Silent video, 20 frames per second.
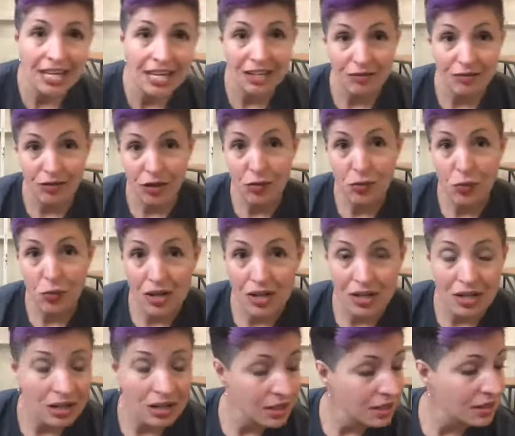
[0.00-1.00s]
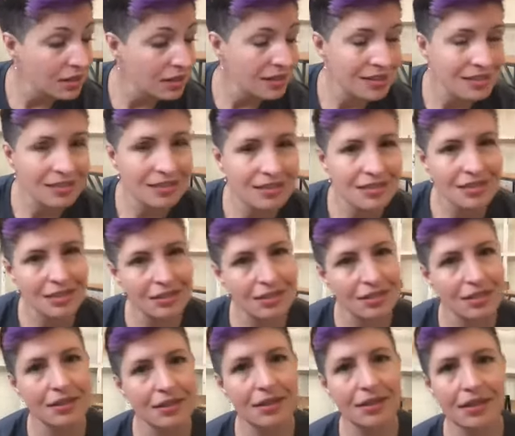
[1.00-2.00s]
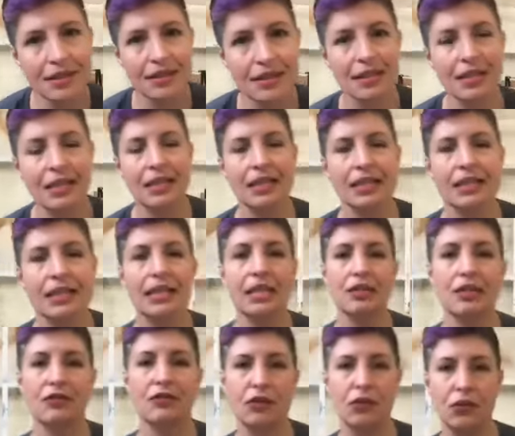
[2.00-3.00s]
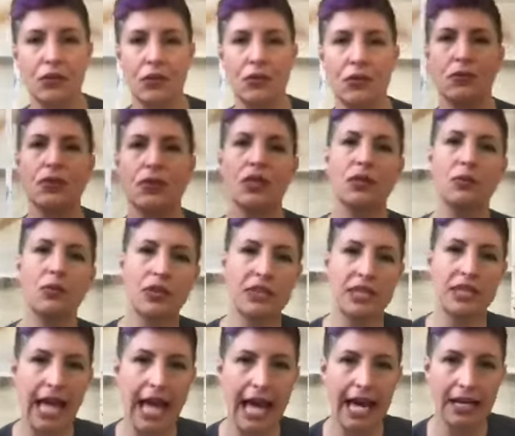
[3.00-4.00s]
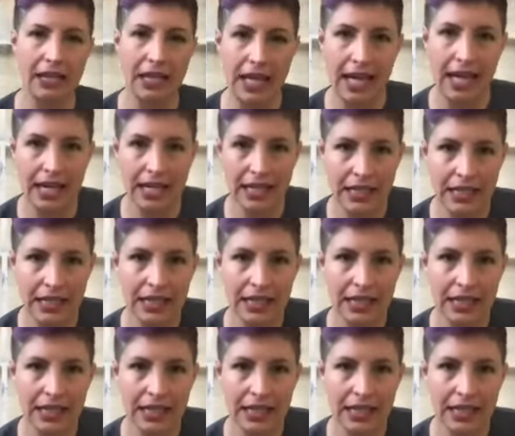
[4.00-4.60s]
if you want, this is the thing, if you really want the Cadillac